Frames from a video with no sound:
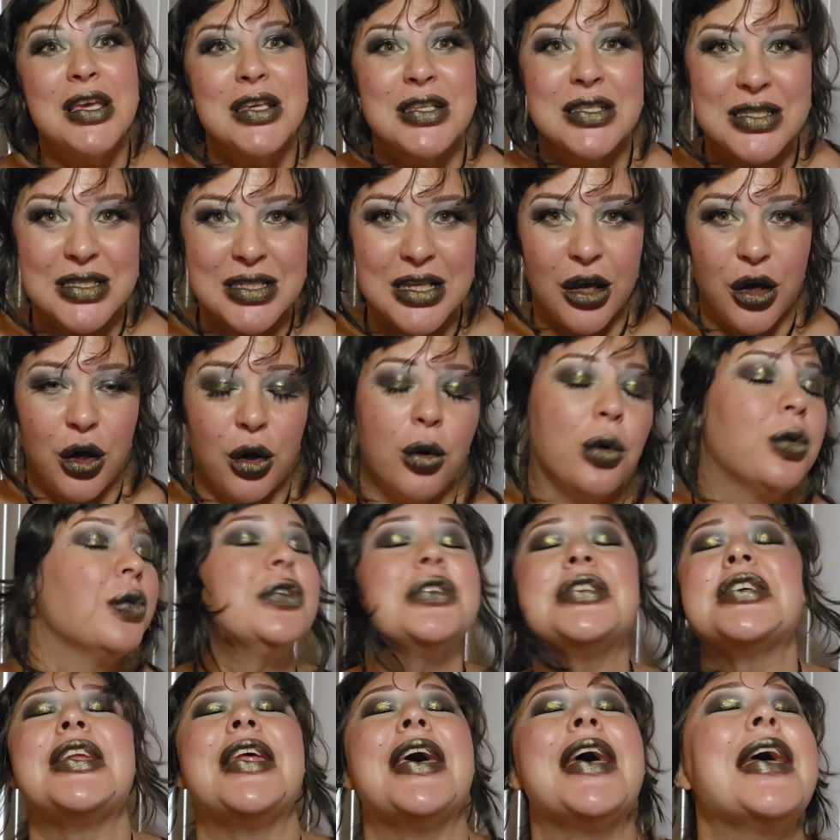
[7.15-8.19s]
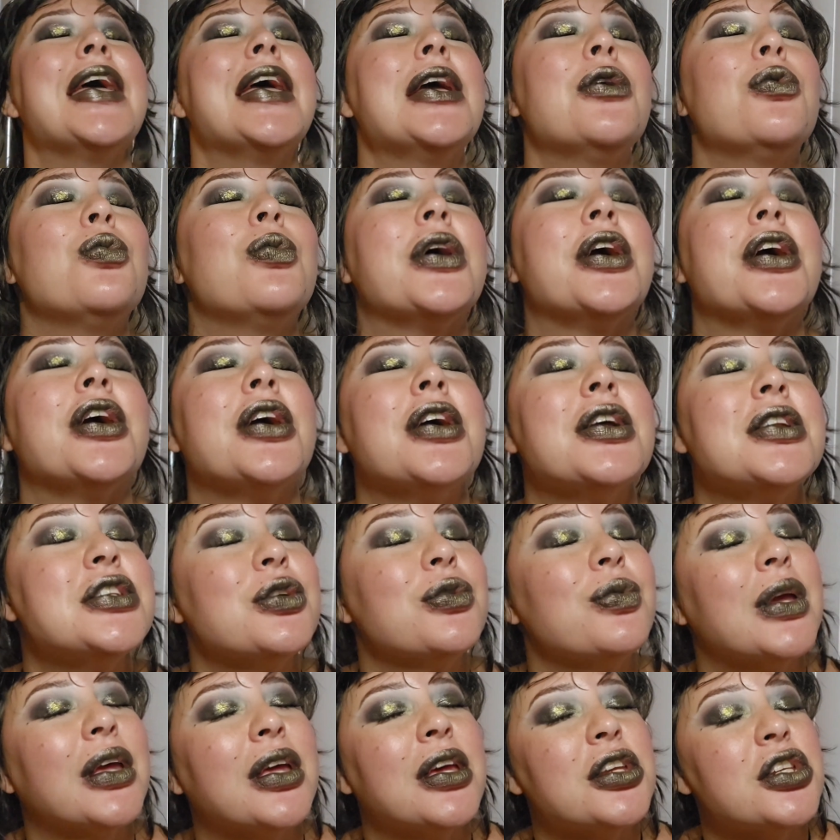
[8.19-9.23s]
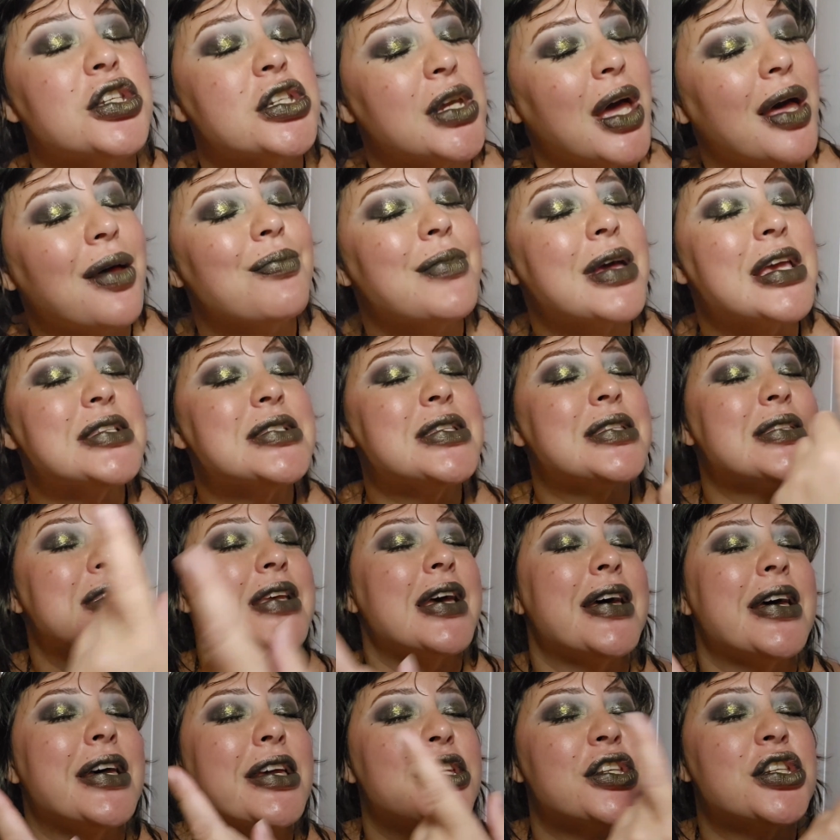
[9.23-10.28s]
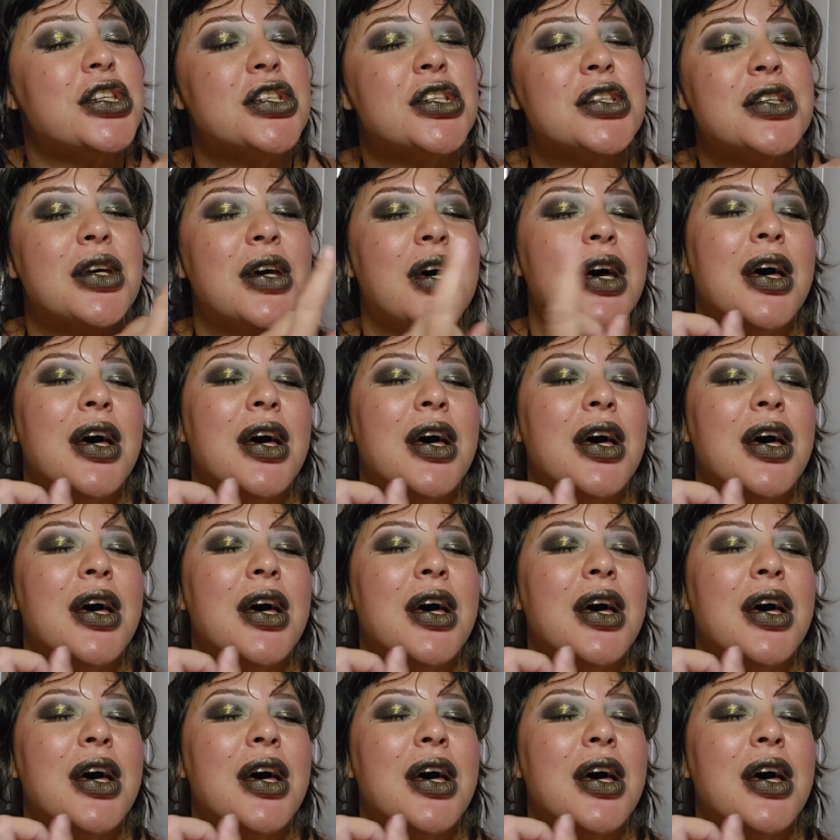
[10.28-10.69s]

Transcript: So today we're doing a shop my stash.